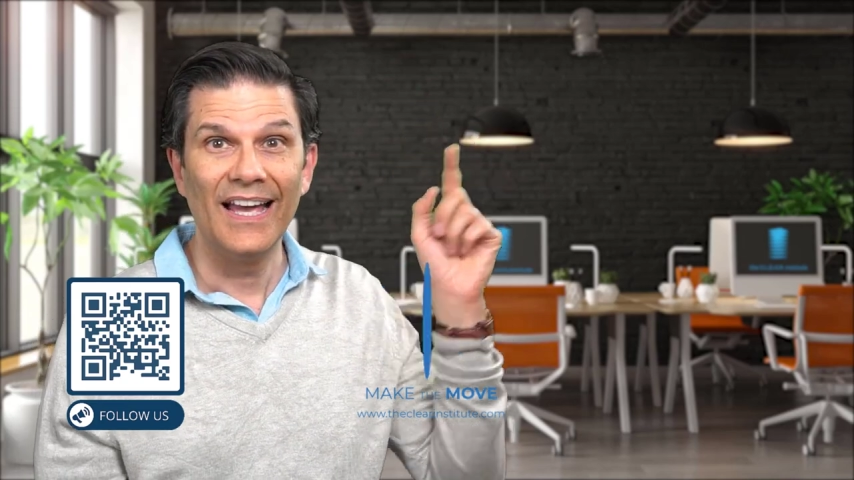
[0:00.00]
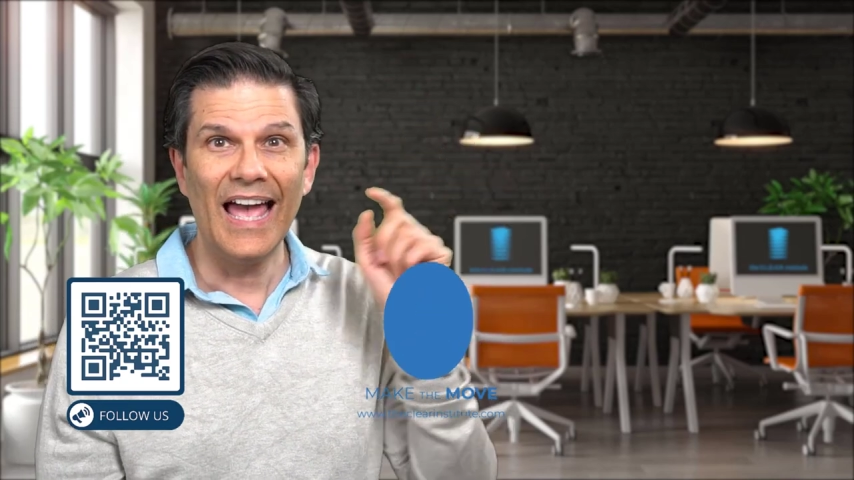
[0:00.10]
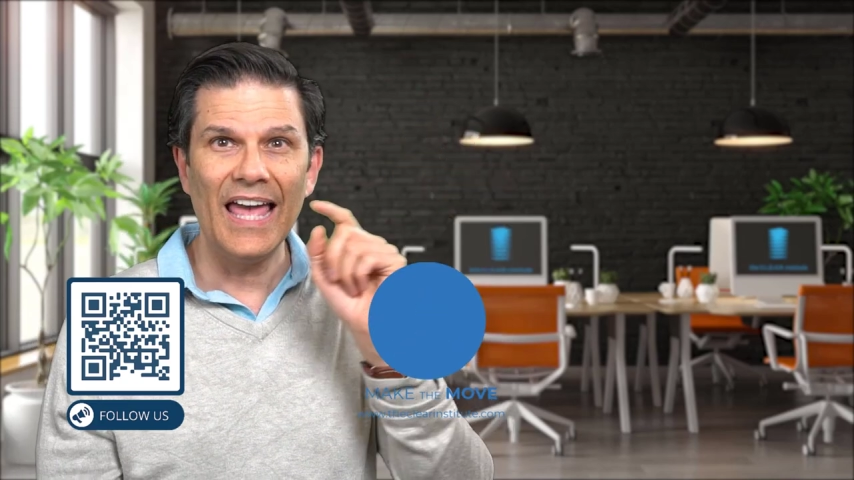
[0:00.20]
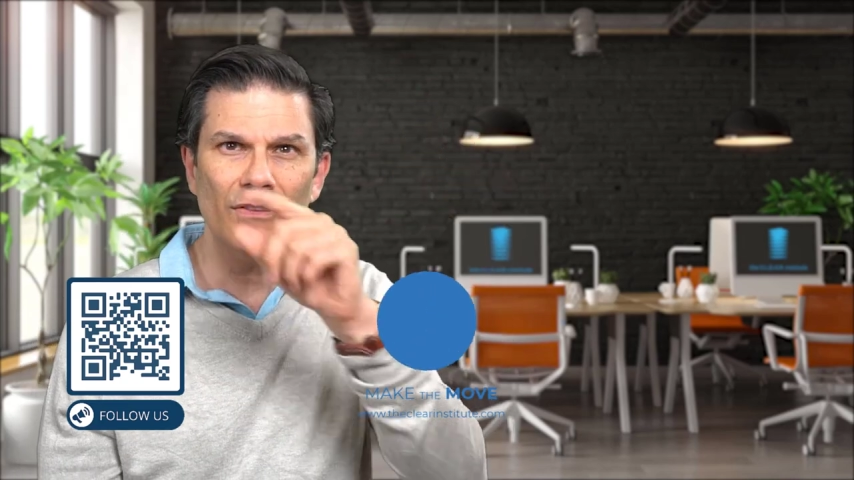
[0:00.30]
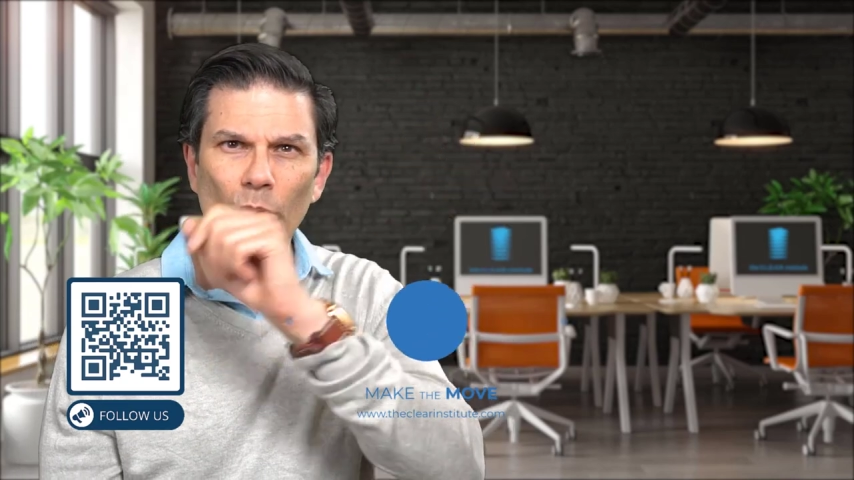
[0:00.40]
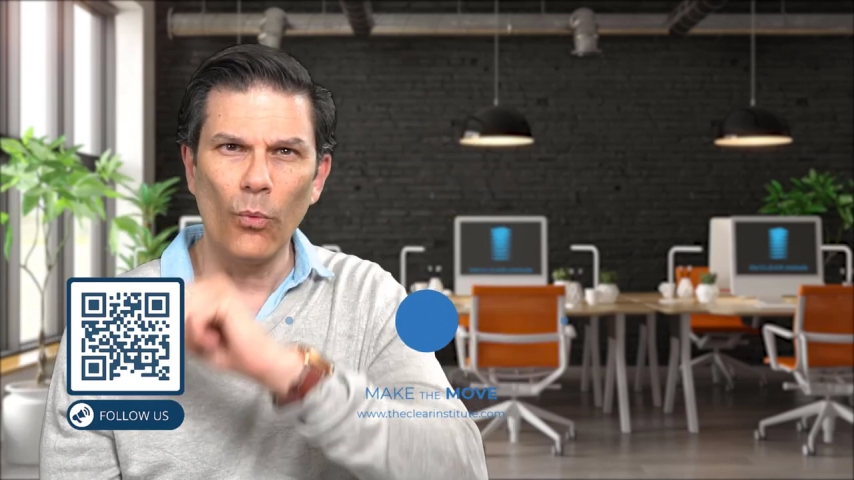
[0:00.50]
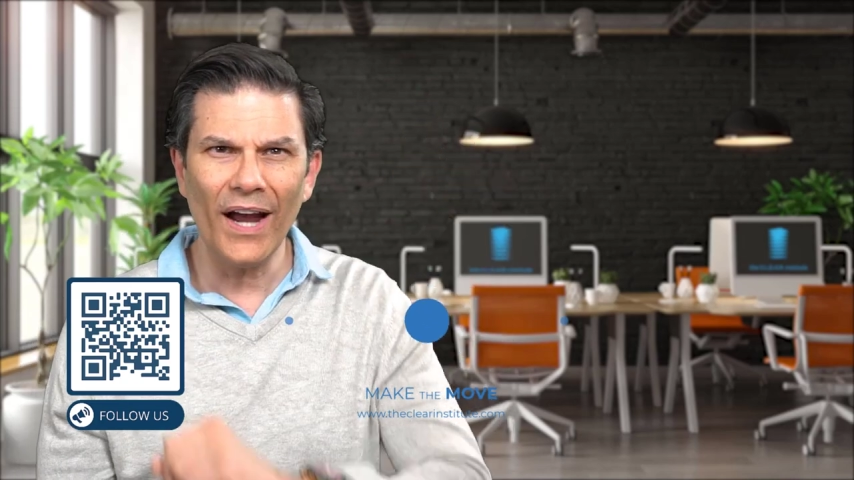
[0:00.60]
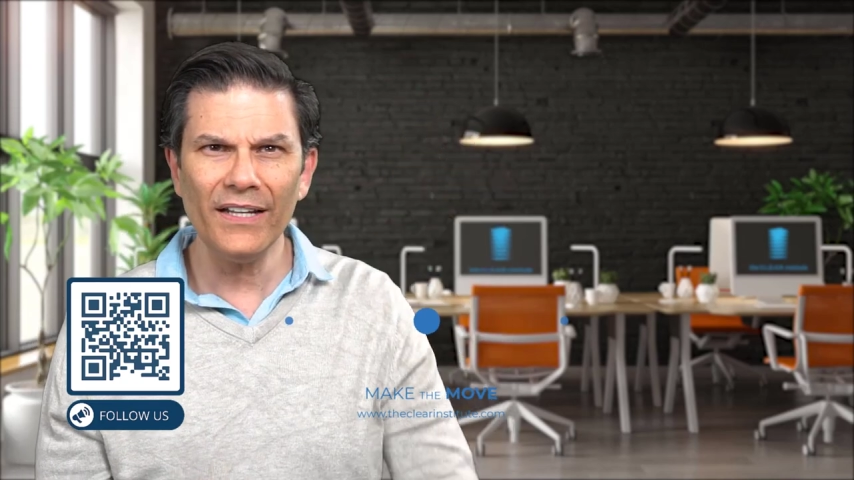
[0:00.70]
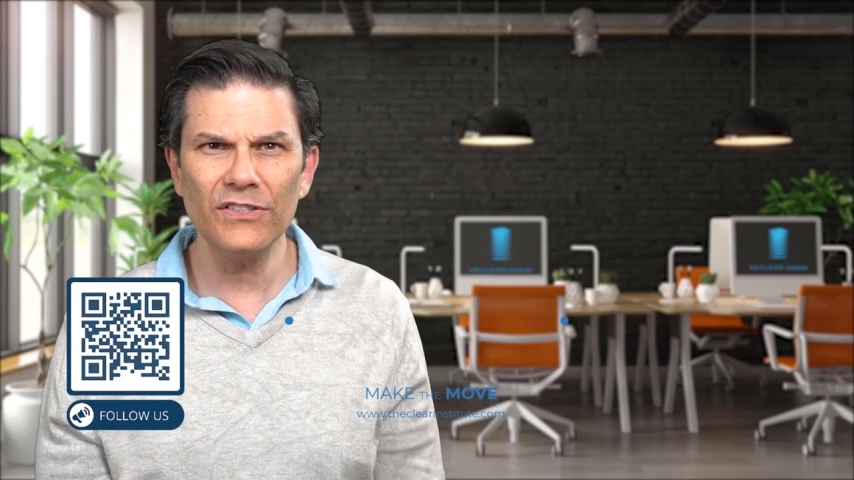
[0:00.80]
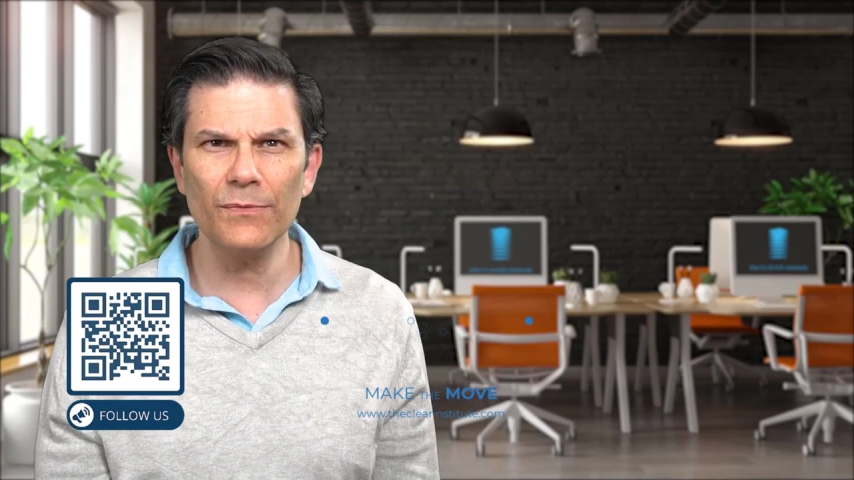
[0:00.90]
And
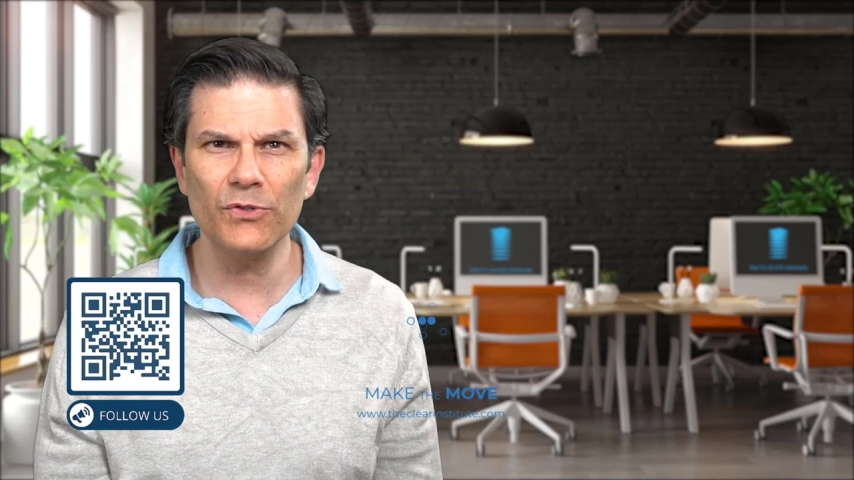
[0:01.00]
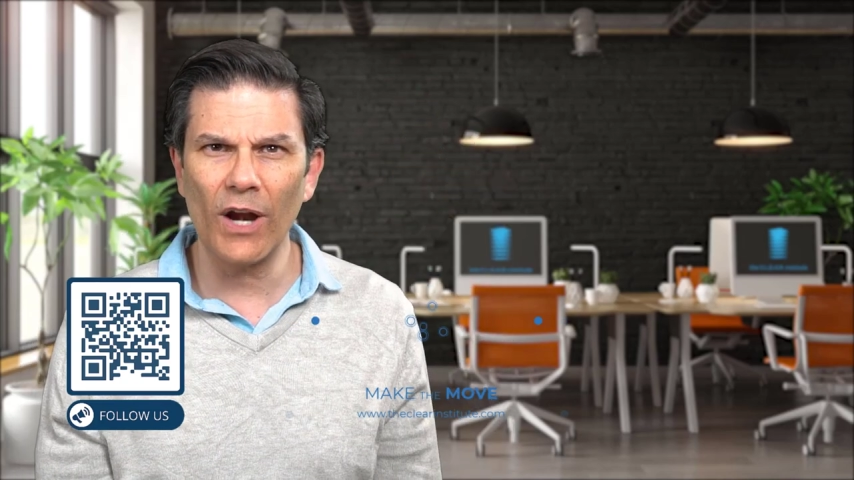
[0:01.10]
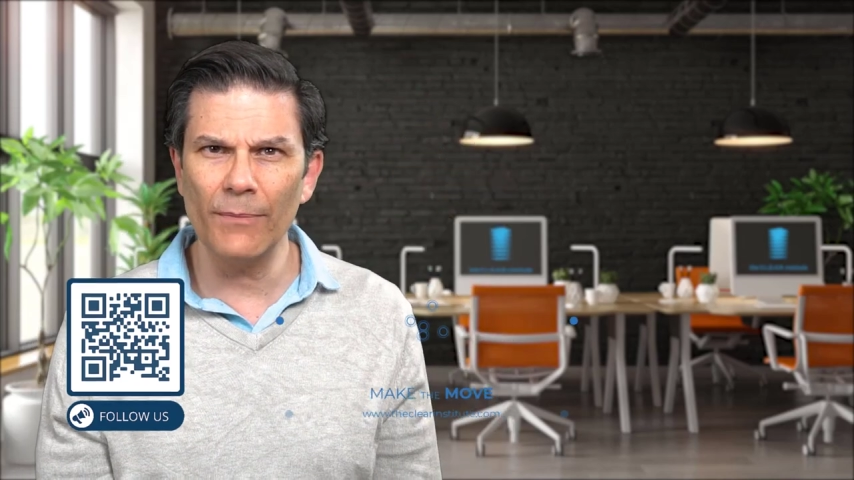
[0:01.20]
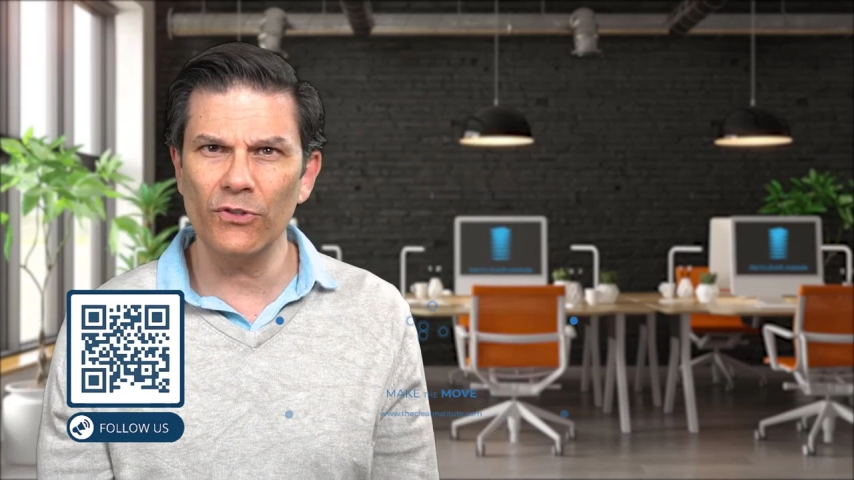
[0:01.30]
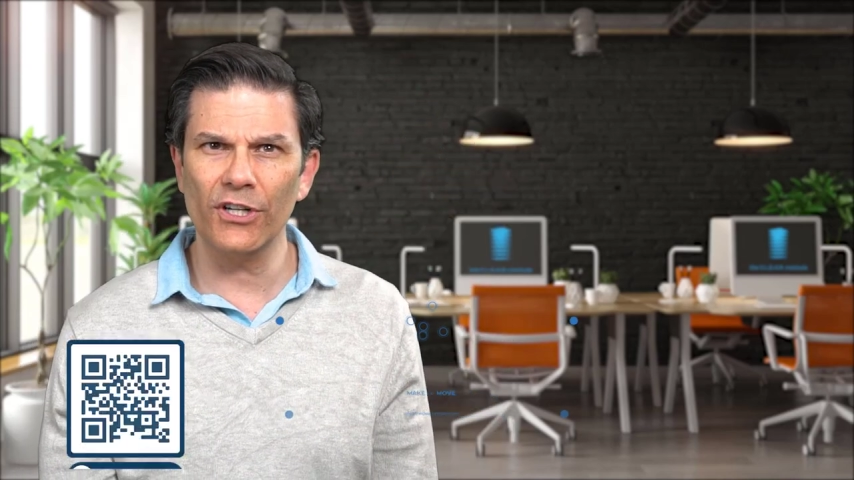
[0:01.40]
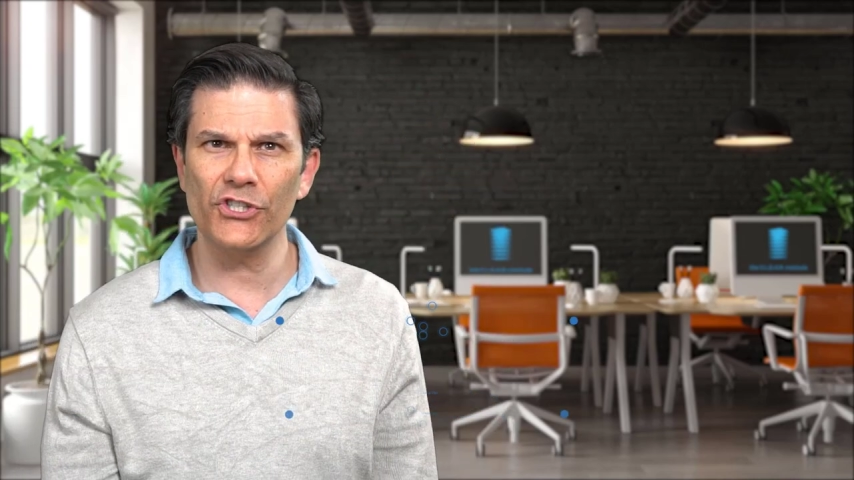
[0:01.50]
why not subscribe to our